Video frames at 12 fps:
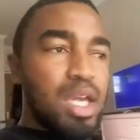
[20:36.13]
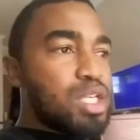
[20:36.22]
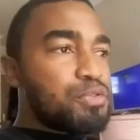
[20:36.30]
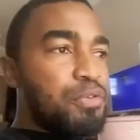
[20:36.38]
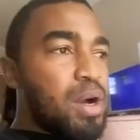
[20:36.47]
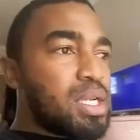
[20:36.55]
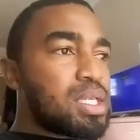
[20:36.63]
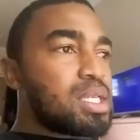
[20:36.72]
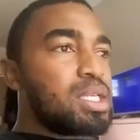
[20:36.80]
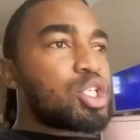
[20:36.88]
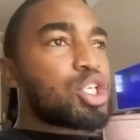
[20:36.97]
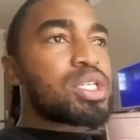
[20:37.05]
His father
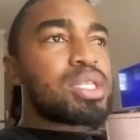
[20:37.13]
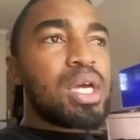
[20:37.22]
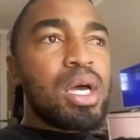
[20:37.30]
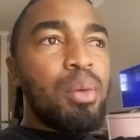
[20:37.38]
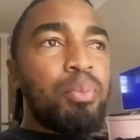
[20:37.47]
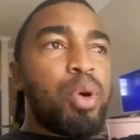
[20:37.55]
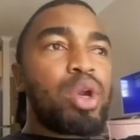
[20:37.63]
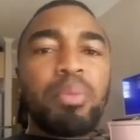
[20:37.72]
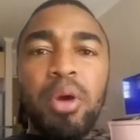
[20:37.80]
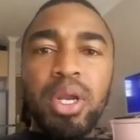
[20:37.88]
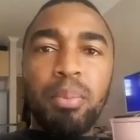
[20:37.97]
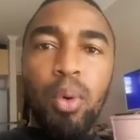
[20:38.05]
didn't just put
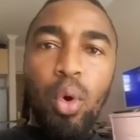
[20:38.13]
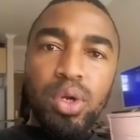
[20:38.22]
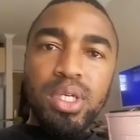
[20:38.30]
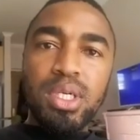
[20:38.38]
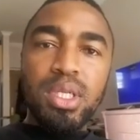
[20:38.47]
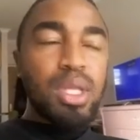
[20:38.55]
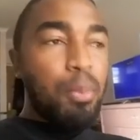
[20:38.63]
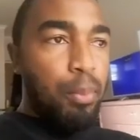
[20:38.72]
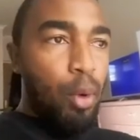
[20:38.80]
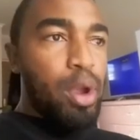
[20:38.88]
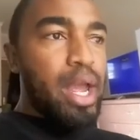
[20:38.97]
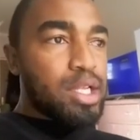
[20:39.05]
him on a board. The
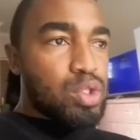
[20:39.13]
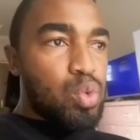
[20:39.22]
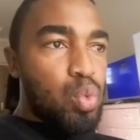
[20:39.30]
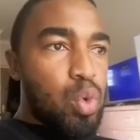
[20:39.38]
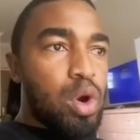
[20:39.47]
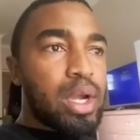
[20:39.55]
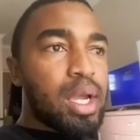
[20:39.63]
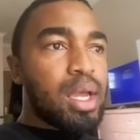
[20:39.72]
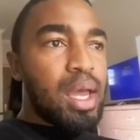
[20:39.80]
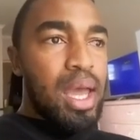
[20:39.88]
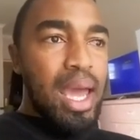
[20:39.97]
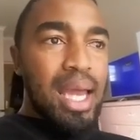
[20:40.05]
boy had to work
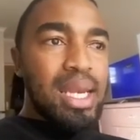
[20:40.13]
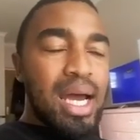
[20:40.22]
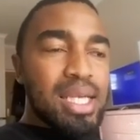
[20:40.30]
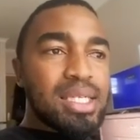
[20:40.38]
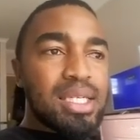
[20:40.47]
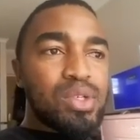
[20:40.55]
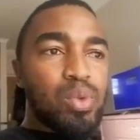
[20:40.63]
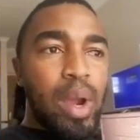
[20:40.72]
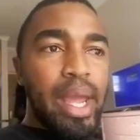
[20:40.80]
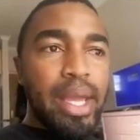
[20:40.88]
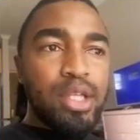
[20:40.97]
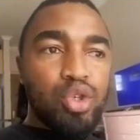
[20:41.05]
and hustle his
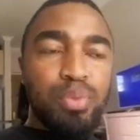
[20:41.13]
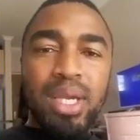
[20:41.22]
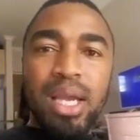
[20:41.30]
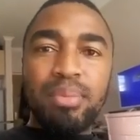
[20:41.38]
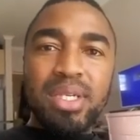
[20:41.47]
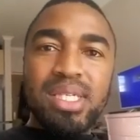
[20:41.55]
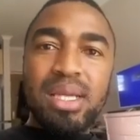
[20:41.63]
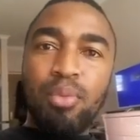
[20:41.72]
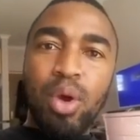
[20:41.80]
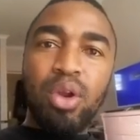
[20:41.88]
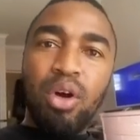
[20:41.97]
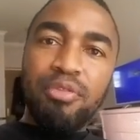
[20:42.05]
way into becoming
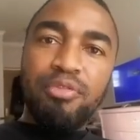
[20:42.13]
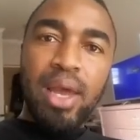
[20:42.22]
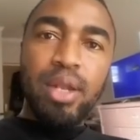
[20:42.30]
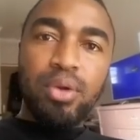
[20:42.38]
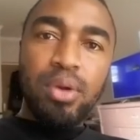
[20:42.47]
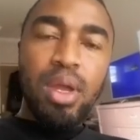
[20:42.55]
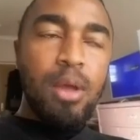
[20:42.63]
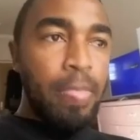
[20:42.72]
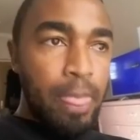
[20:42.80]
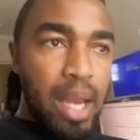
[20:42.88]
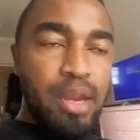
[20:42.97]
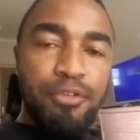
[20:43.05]
someone of value.
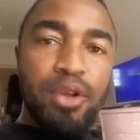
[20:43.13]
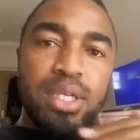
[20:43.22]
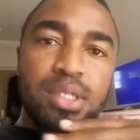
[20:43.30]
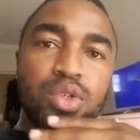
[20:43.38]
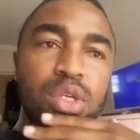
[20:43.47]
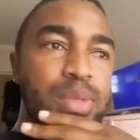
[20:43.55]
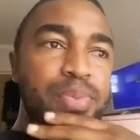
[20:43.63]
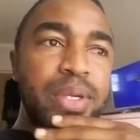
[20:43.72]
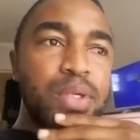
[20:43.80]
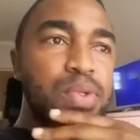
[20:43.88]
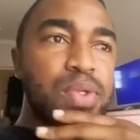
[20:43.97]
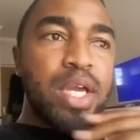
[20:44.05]
And if you listen to him
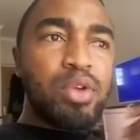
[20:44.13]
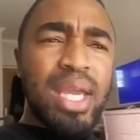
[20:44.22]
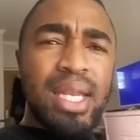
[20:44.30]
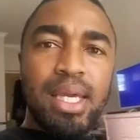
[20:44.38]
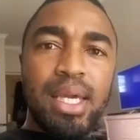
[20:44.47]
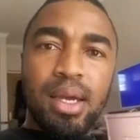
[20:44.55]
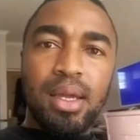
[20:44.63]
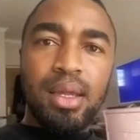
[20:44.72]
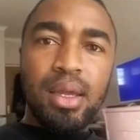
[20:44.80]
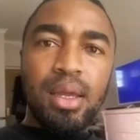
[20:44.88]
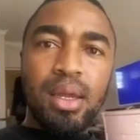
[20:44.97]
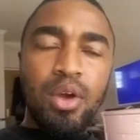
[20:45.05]
speaking today, you can
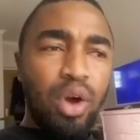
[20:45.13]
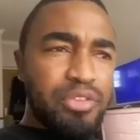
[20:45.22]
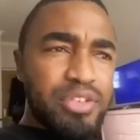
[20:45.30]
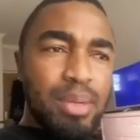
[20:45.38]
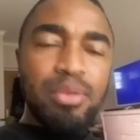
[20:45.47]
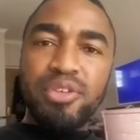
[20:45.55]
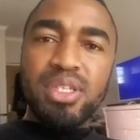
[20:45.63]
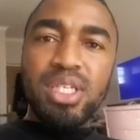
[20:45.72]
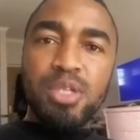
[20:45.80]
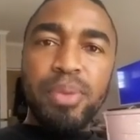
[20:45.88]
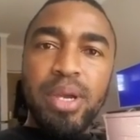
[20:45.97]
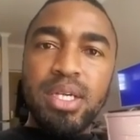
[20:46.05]
hear of some of his
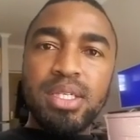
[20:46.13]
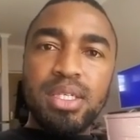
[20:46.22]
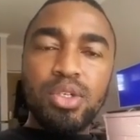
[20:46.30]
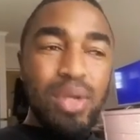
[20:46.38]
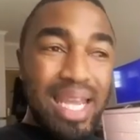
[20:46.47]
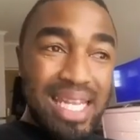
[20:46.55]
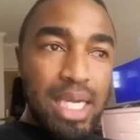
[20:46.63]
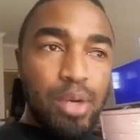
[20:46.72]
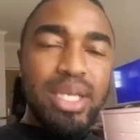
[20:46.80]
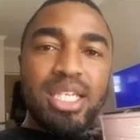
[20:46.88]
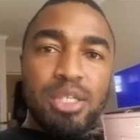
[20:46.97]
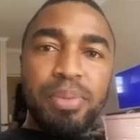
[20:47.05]
experiences. You can hear
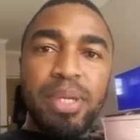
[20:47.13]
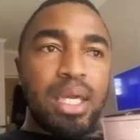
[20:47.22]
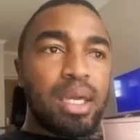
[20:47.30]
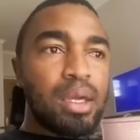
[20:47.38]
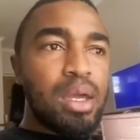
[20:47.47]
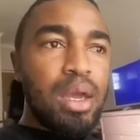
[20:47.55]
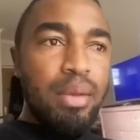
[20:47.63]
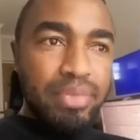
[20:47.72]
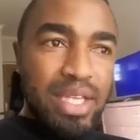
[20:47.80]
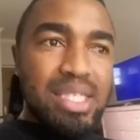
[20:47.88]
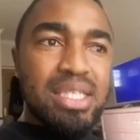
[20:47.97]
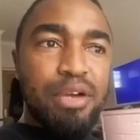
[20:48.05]
when he's speaking,
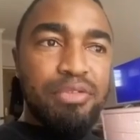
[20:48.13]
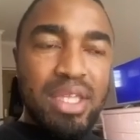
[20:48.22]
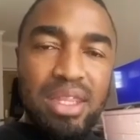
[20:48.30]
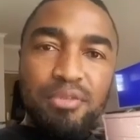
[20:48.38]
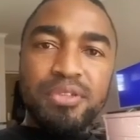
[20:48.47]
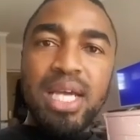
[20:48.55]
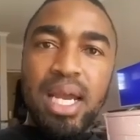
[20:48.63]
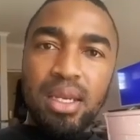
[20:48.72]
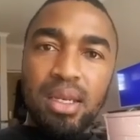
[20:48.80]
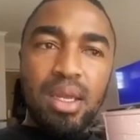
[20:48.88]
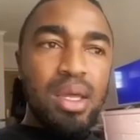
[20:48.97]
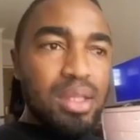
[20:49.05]
the stuff that they've
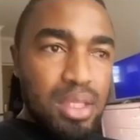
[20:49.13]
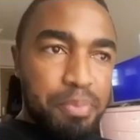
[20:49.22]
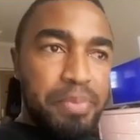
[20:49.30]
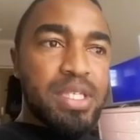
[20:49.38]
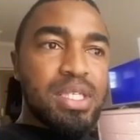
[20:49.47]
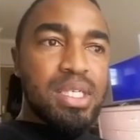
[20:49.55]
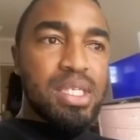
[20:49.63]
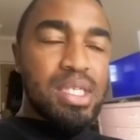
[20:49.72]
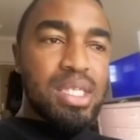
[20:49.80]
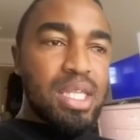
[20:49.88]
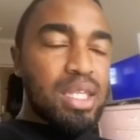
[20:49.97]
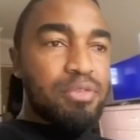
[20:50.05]
done, the
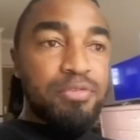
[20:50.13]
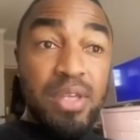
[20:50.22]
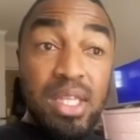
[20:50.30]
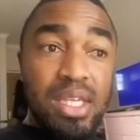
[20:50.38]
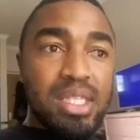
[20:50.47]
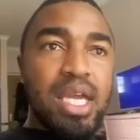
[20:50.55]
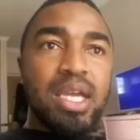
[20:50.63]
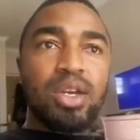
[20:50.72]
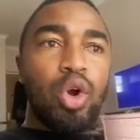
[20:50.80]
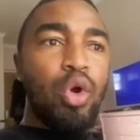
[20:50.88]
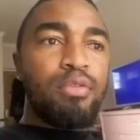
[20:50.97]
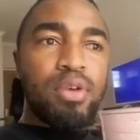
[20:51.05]
businesses that they've either
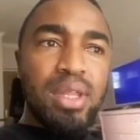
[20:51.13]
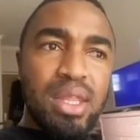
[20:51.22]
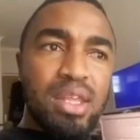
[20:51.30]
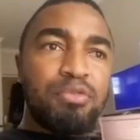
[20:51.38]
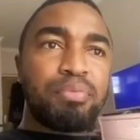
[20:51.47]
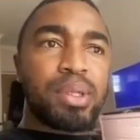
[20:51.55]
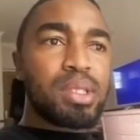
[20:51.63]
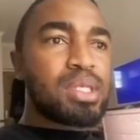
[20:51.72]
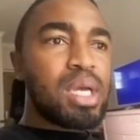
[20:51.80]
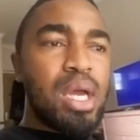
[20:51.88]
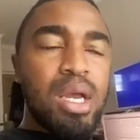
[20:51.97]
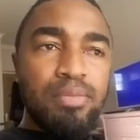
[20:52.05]
taken over, that they've
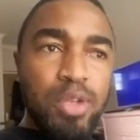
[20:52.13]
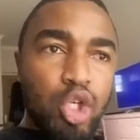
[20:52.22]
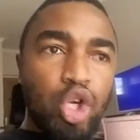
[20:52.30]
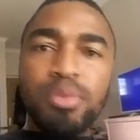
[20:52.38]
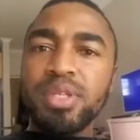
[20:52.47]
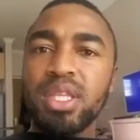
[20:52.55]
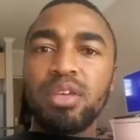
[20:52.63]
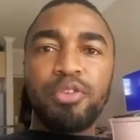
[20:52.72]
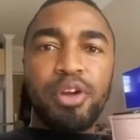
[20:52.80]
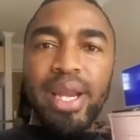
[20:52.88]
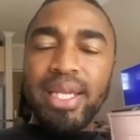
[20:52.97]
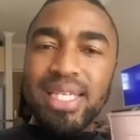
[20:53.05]
built, the jobs that they've
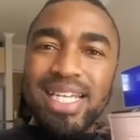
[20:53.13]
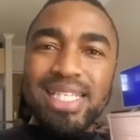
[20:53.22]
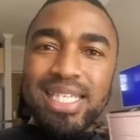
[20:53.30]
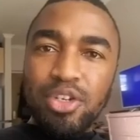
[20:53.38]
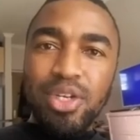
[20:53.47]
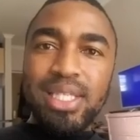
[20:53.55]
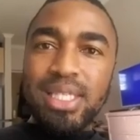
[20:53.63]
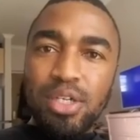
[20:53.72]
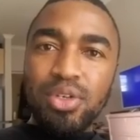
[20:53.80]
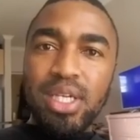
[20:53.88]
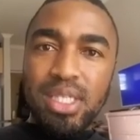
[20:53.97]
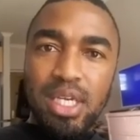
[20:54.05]
created, etc.,
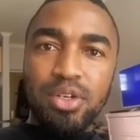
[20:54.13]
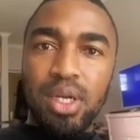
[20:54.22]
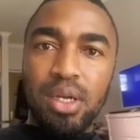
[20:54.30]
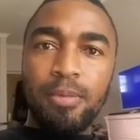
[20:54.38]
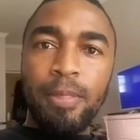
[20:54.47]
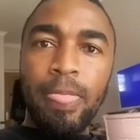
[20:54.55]
etc., etc.